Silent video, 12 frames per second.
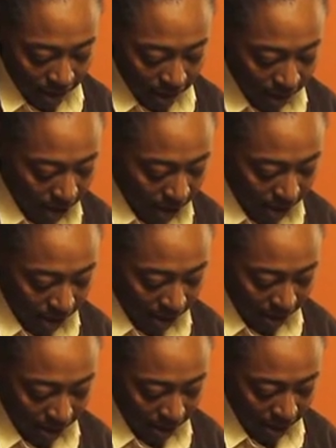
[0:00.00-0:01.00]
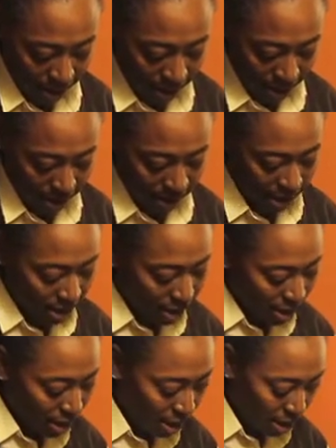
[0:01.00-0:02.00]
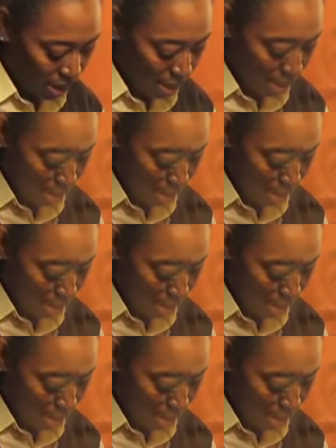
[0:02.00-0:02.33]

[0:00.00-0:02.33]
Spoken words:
Oh wow, that's just